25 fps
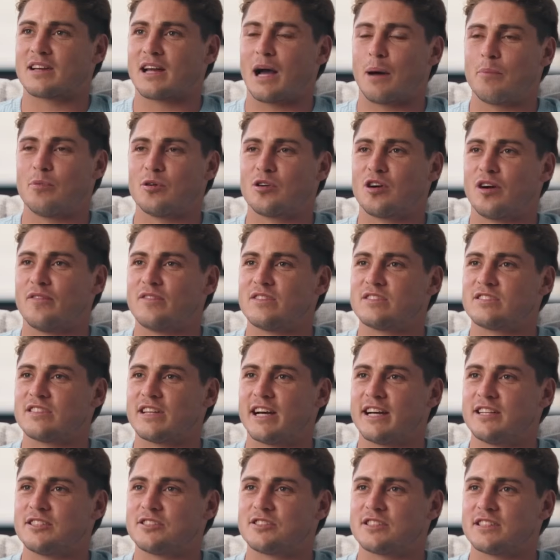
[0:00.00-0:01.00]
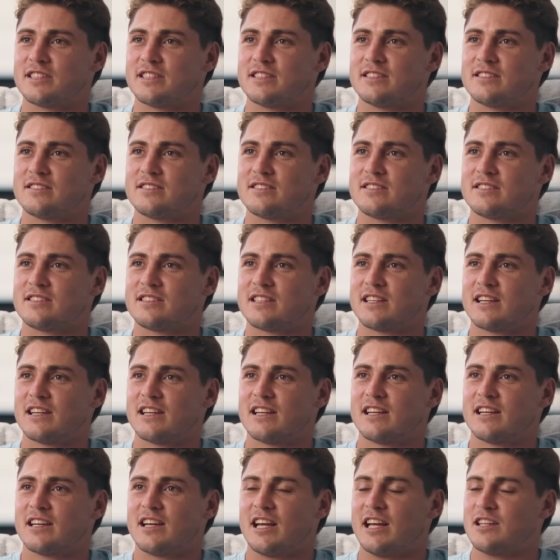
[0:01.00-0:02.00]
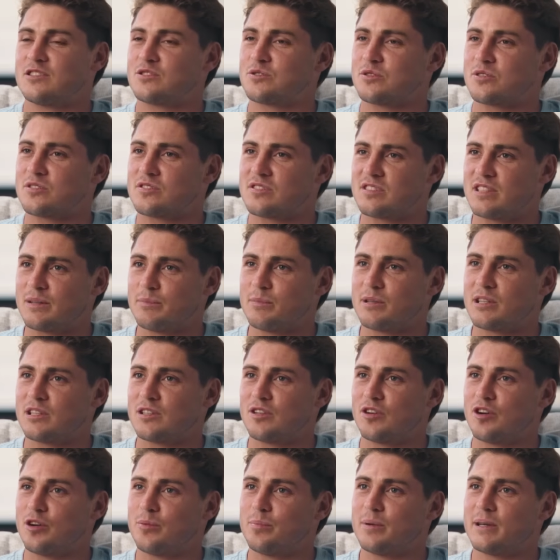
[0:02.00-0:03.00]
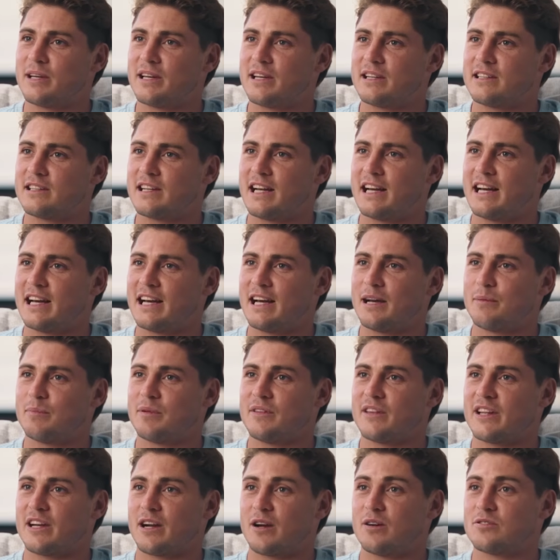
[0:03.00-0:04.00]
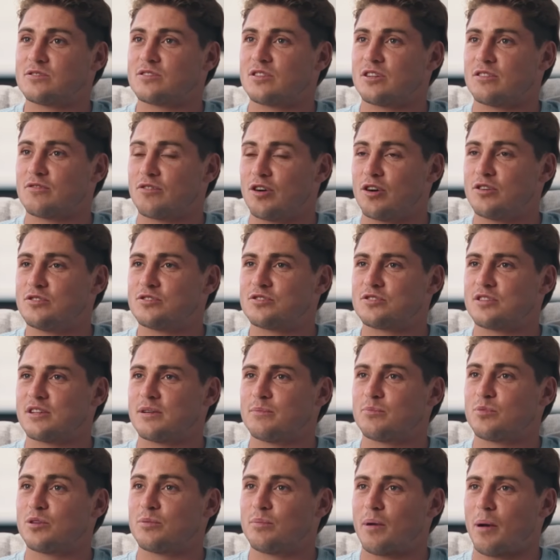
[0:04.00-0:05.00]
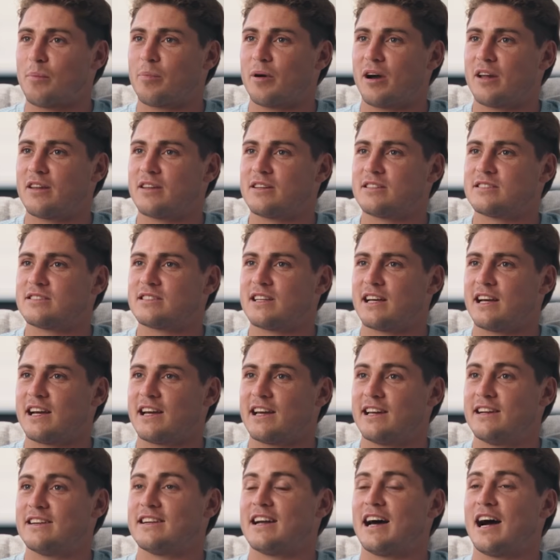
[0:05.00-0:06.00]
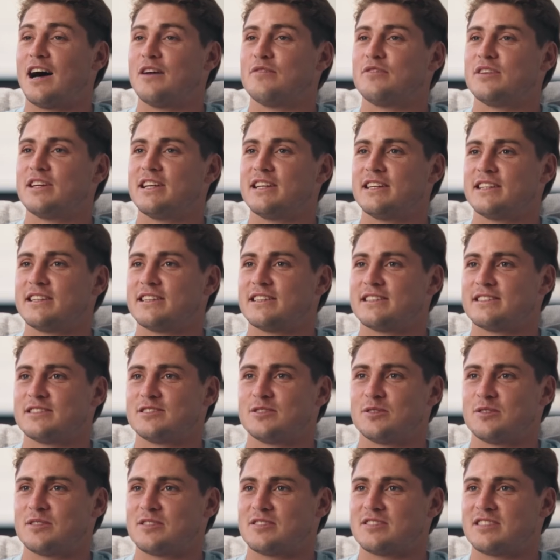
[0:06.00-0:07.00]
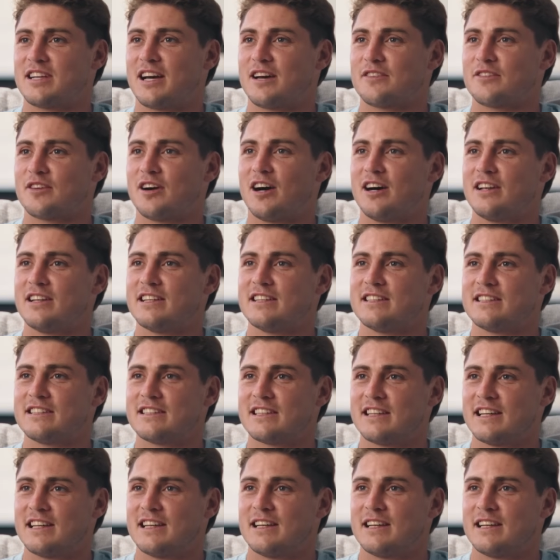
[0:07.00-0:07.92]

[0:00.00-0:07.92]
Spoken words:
Couple conversations, it sort of simmered a little bit, and then I was on a road trip with my brothers in an RV doing the South Island